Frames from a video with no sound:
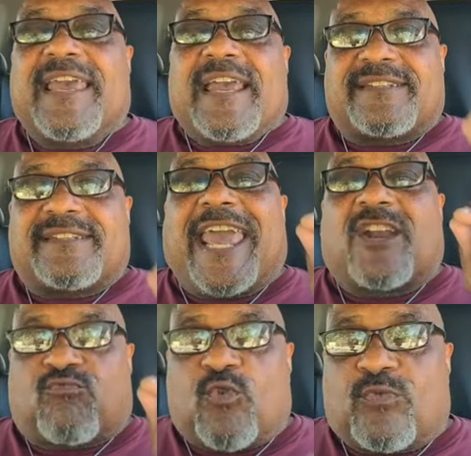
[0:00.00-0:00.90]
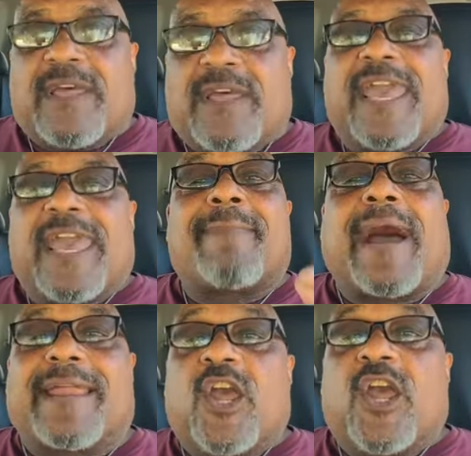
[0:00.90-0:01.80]
take root in your
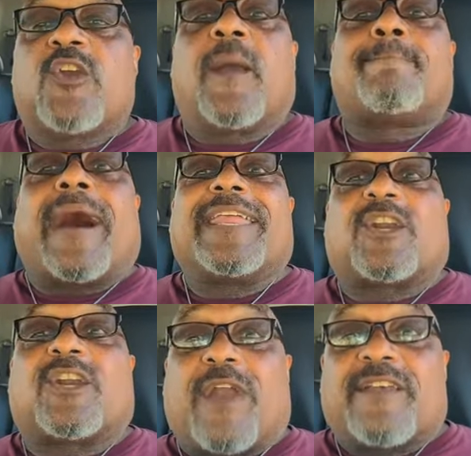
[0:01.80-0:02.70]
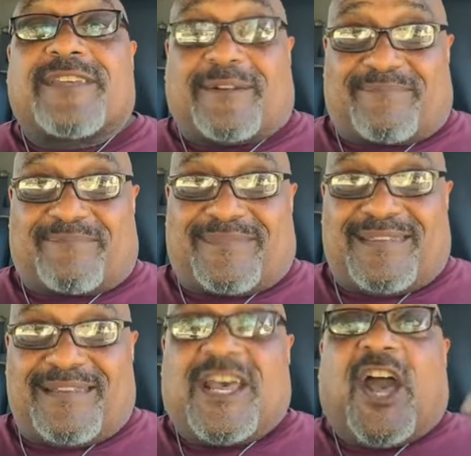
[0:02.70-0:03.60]
mind, your body craves it.
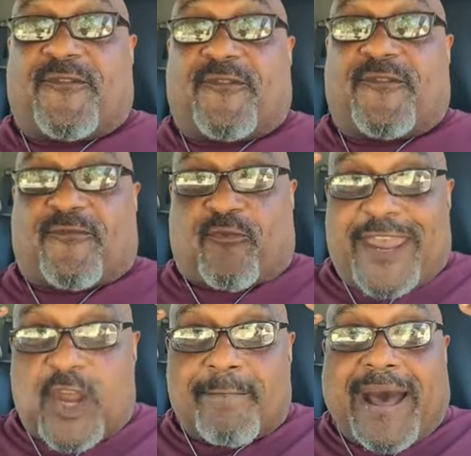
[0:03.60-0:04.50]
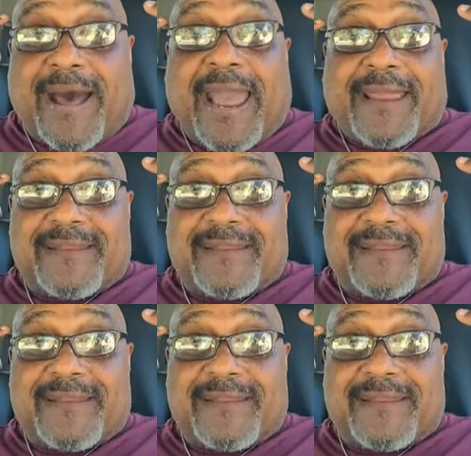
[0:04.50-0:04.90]
Free your mind